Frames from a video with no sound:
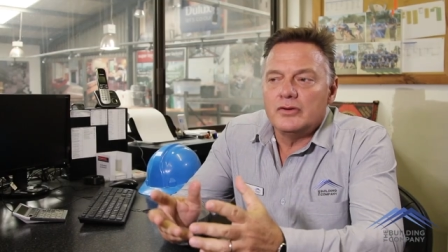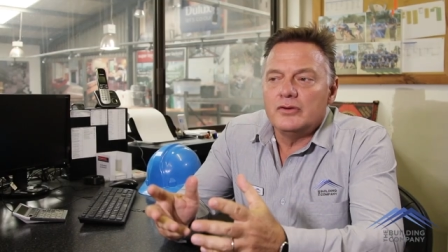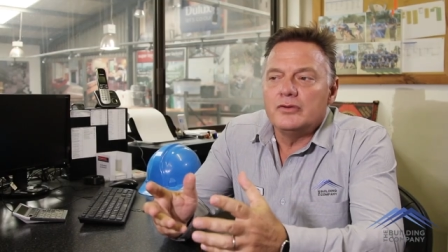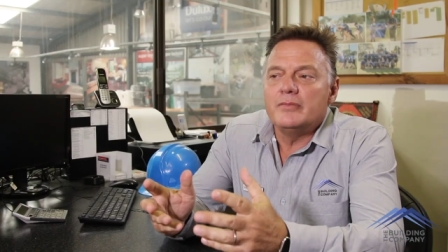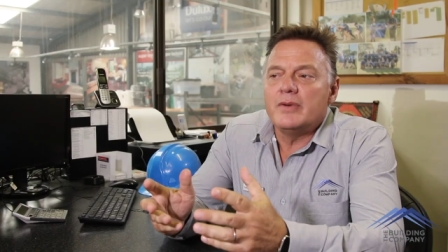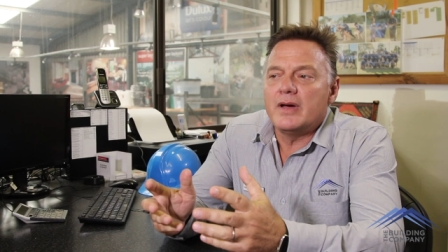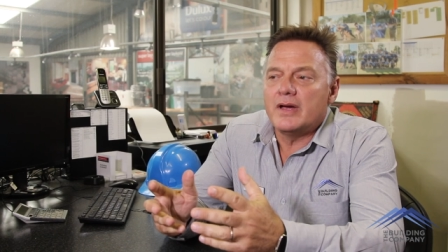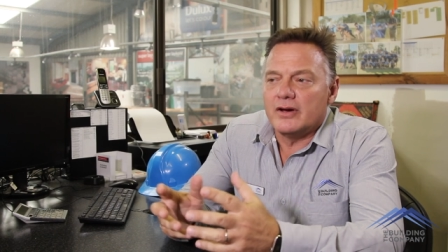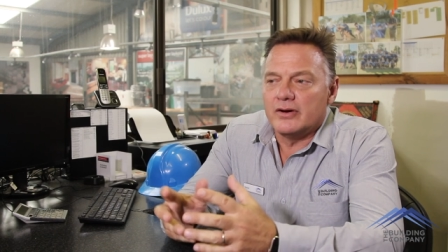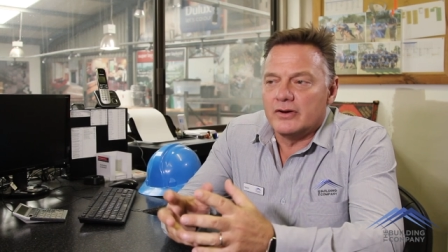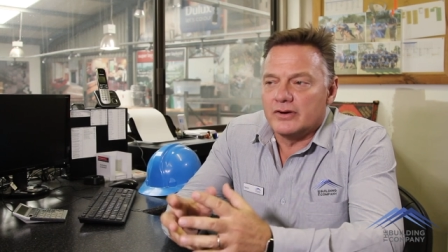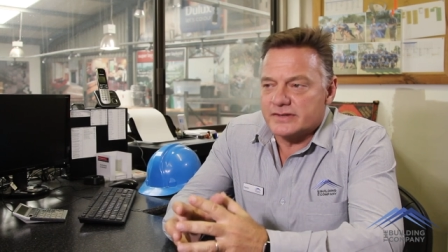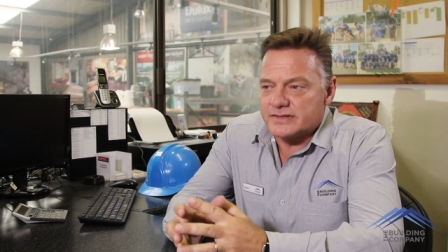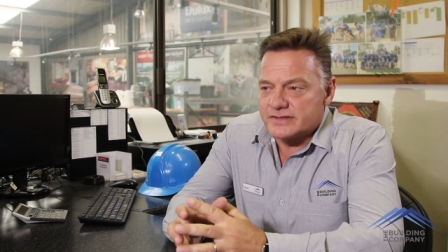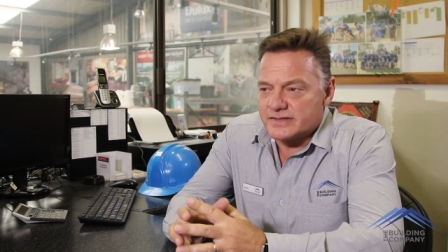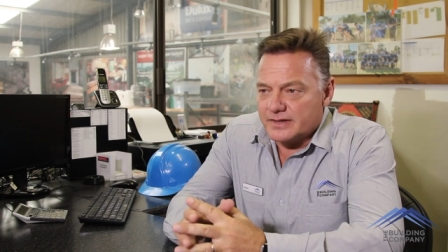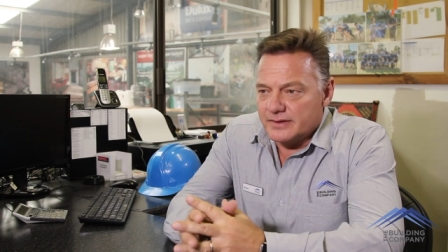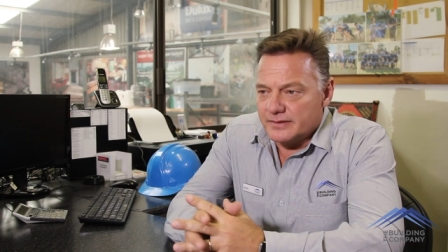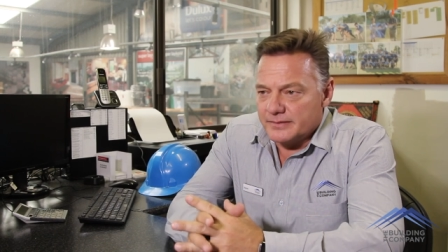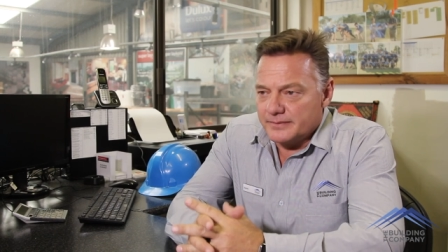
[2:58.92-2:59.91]
You may
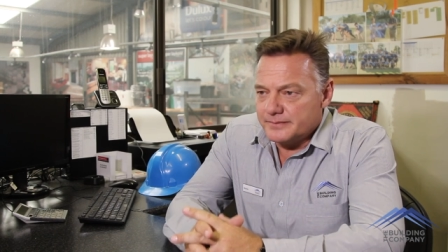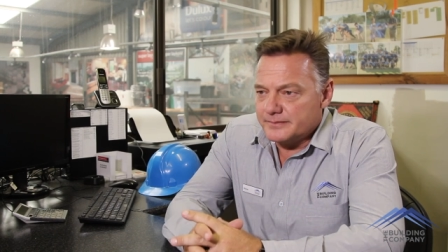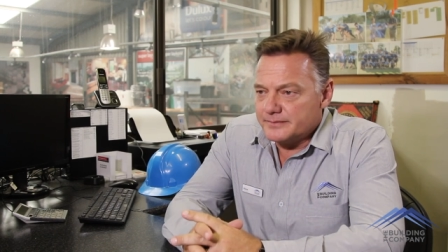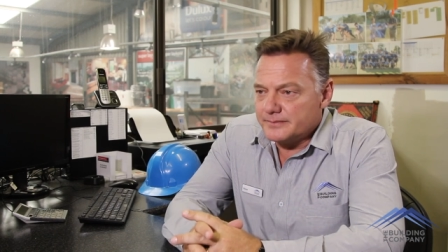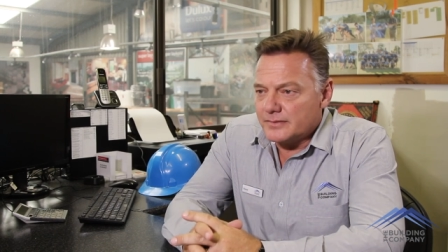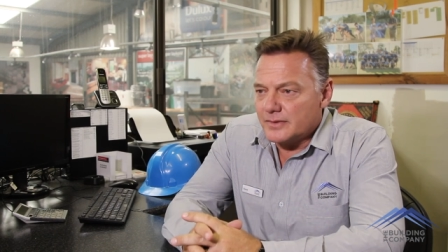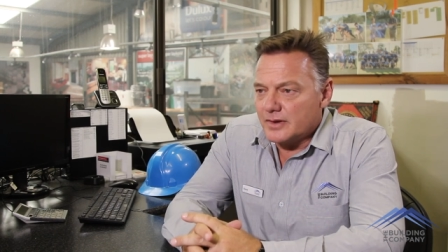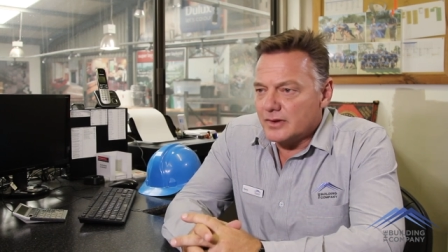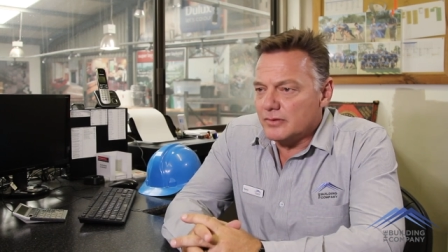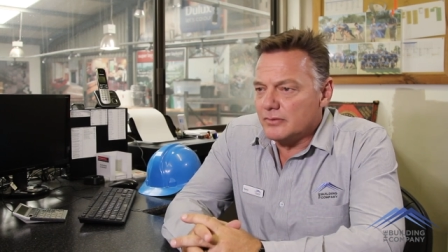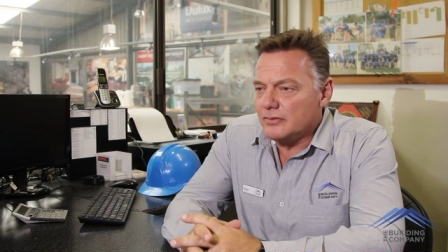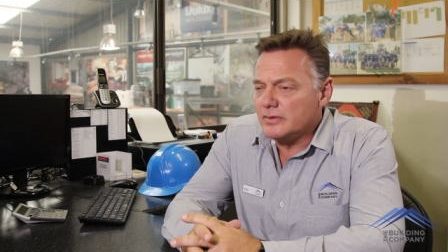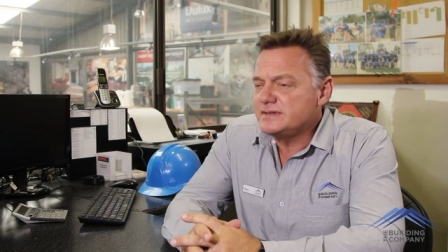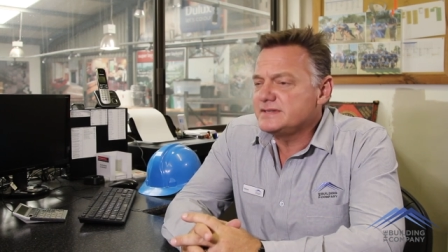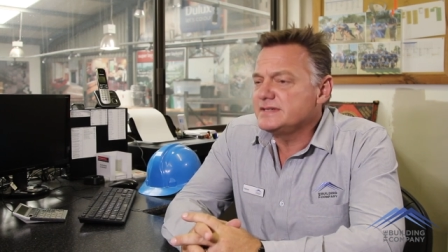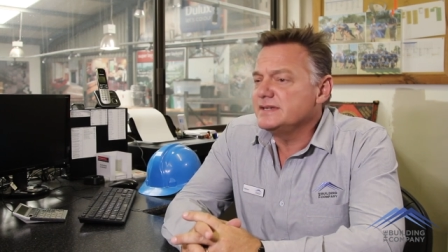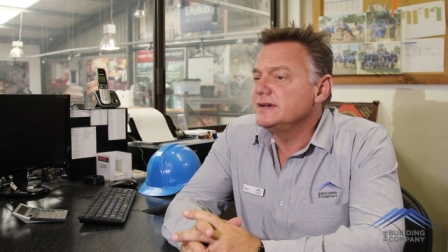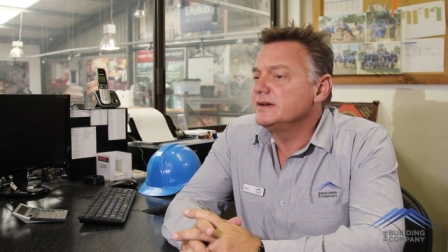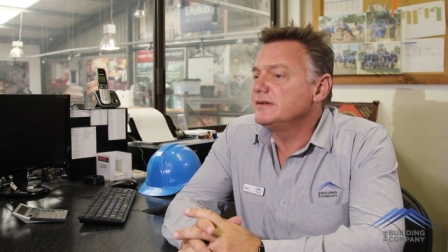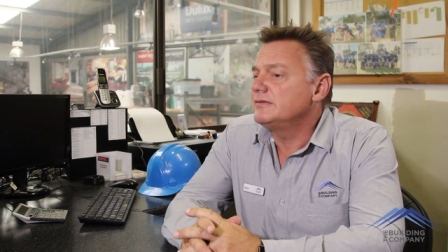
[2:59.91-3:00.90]
ask,
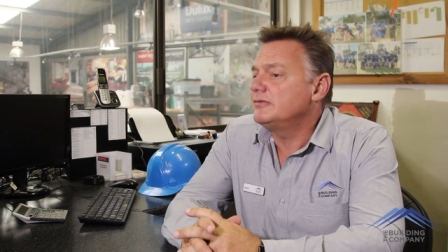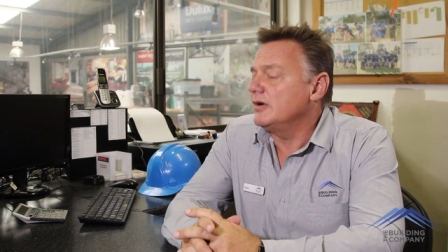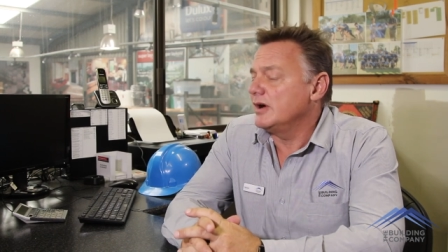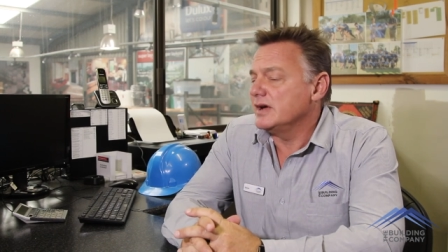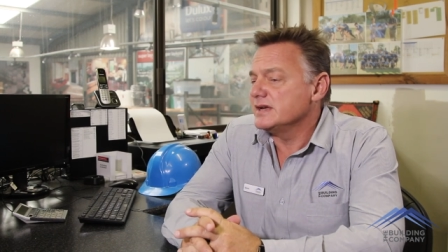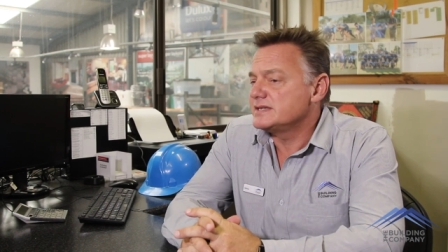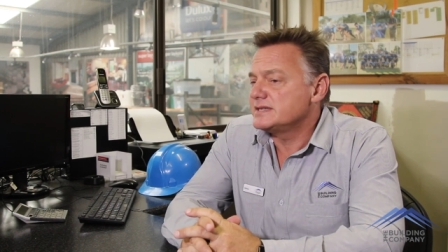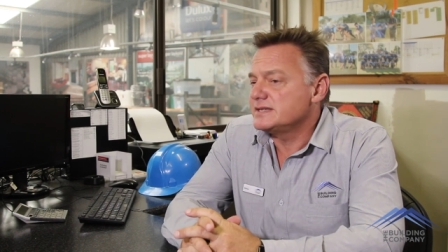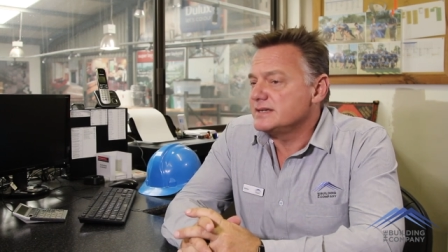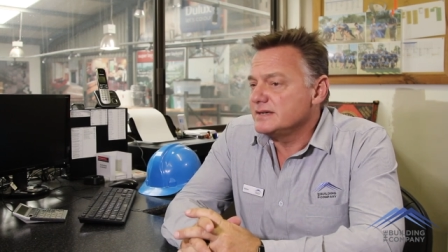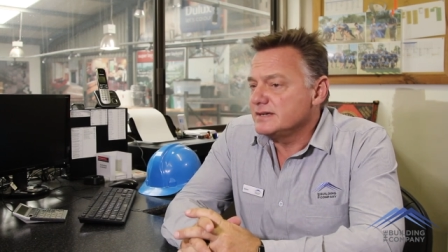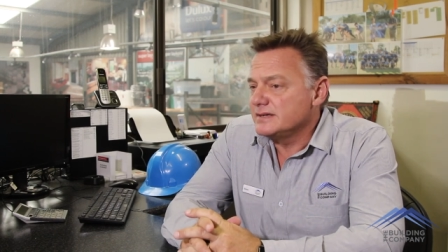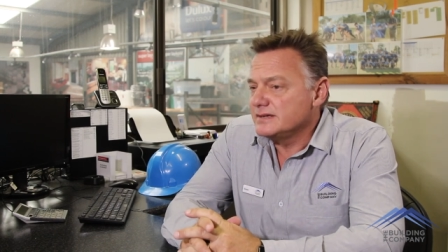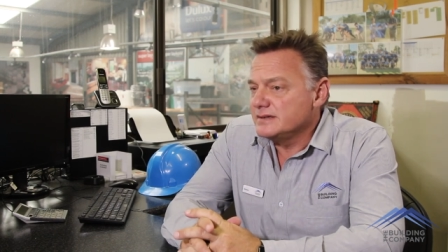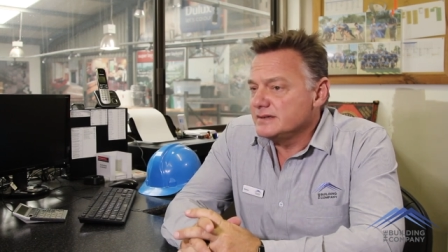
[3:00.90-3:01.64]
What's in it for us?